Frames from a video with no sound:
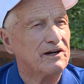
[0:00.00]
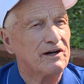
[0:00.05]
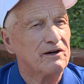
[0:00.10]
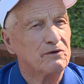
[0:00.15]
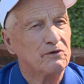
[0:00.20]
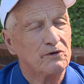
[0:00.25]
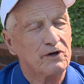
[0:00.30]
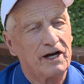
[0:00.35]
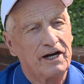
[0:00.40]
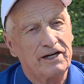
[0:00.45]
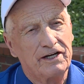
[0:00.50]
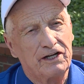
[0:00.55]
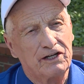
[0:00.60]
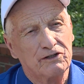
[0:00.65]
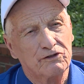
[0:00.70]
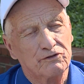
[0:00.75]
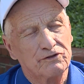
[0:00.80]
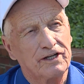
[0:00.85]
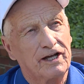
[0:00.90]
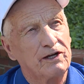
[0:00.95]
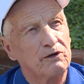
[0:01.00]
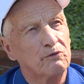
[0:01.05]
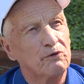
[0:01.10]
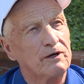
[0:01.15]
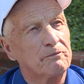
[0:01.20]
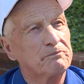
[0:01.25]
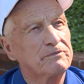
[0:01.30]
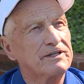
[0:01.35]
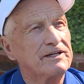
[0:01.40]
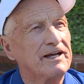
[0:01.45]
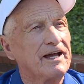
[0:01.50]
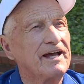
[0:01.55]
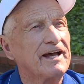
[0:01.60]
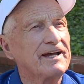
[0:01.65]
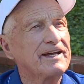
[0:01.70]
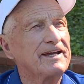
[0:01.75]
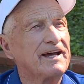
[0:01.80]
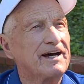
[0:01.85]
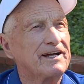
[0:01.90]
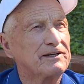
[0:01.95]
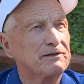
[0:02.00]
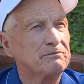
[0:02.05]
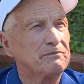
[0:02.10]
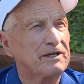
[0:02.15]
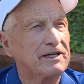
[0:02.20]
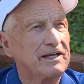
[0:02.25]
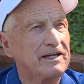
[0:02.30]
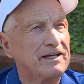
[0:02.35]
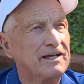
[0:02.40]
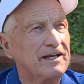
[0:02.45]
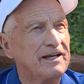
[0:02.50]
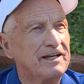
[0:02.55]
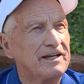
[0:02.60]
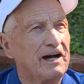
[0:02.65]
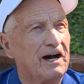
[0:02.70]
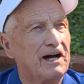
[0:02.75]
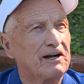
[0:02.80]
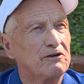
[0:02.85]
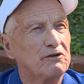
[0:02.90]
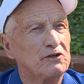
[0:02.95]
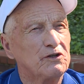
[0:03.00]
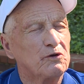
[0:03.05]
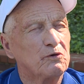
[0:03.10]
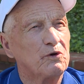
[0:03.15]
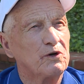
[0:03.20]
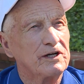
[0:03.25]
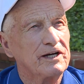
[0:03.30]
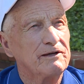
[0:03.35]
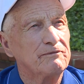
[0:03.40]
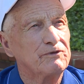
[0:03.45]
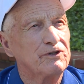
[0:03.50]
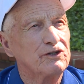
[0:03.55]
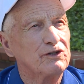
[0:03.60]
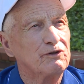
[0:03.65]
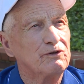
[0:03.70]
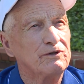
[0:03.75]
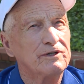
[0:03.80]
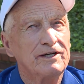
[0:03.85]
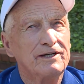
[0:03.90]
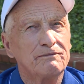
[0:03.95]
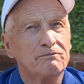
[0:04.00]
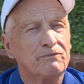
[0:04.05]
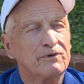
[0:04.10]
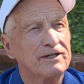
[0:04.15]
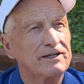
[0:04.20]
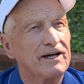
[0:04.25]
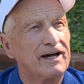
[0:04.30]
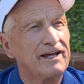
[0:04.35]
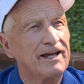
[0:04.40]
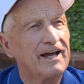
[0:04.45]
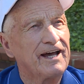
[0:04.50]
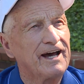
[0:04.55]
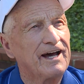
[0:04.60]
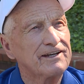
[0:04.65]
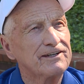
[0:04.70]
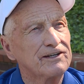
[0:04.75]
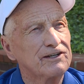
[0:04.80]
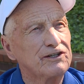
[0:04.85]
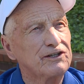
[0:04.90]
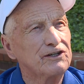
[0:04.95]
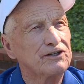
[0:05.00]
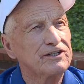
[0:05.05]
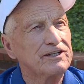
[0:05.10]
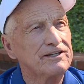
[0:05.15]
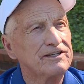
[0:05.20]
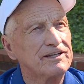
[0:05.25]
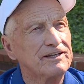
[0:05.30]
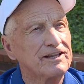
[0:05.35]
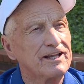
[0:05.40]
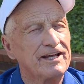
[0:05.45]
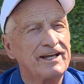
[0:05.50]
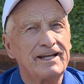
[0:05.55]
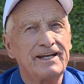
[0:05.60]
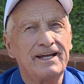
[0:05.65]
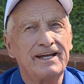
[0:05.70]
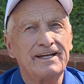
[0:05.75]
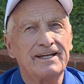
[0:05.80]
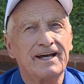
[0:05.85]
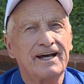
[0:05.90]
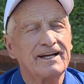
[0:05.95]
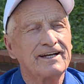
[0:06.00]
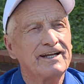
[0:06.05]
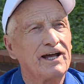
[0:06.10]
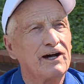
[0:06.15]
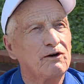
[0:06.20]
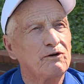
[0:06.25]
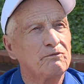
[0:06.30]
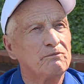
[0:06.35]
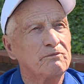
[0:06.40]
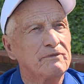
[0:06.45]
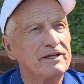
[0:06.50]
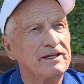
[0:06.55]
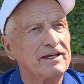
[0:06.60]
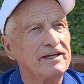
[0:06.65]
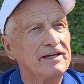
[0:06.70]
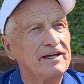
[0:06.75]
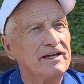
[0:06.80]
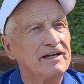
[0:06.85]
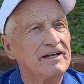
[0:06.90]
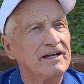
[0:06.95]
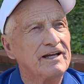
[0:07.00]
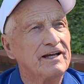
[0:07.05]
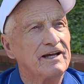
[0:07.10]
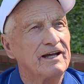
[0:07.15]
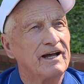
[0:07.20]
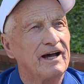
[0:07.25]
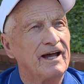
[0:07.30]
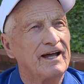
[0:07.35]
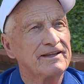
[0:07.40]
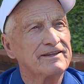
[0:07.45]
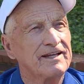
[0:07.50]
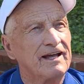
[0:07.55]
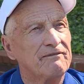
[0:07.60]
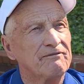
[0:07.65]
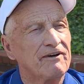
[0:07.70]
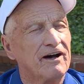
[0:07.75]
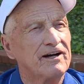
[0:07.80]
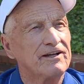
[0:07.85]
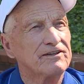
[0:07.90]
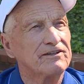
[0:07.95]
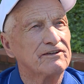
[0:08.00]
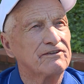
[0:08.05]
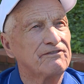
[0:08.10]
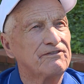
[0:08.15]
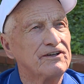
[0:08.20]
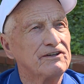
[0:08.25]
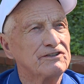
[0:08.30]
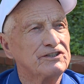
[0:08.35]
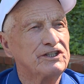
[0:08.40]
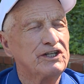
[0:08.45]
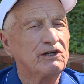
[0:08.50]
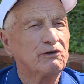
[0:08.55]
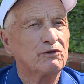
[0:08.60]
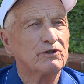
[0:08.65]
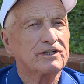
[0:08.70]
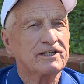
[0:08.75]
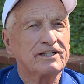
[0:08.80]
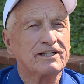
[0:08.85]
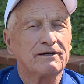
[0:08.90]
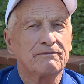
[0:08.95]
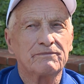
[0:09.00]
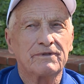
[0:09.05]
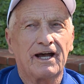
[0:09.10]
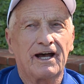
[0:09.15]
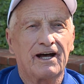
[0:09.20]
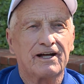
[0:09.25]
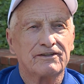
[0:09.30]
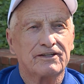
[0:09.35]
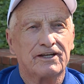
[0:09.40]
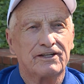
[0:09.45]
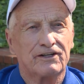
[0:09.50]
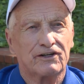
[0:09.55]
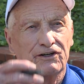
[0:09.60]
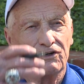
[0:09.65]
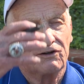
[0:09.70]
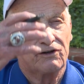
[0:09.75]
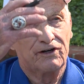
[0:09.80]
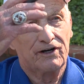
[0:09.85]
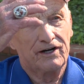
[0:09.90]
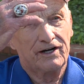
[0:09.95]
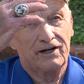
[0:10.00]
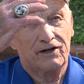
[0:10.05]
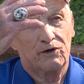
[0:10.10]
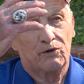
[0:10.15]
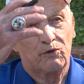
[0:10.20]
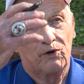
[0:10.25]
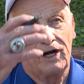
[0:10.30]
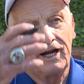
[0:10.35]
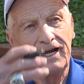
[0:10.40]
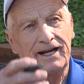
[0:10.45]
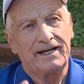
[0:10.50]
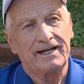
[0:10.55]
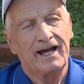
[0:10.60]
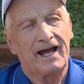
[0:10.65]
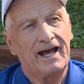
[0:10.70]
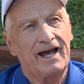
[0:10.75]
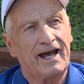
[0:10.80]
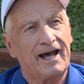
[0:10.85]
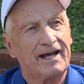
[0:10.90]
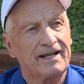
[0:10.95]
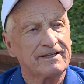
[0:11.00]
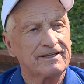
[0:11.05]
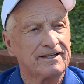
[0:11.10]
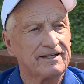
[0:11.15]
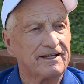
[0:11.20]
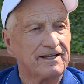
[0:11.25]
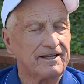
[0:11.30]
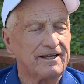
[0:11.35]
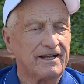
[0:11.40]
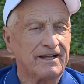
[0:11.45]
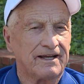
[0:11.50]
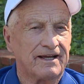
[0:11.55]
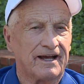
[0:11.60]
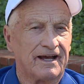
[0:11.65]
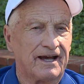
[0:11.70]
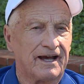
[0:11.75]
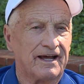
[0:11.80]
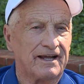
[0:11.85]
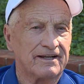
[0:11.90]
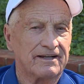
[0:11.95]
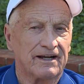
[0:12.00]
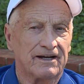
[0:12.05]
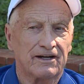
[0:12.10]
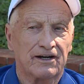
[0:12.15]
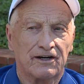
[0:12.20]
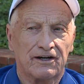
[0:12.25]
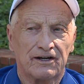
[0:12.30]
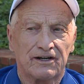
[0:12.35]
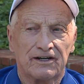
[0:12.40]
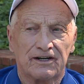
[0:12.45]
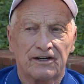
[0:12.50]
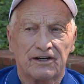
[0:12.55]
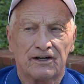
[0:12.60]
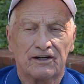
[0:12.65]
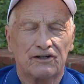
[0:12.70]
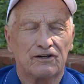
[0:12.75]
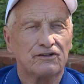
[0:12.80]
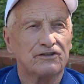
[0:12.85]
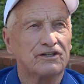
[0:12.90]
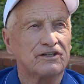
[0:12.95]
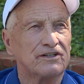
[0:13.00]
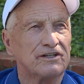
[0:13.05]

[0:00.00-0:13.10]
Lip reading: radio, they ripped the heck out of me. I don't know what I'm doing. But I had a good lady that helped me on the field. She would come down in her rain hat and her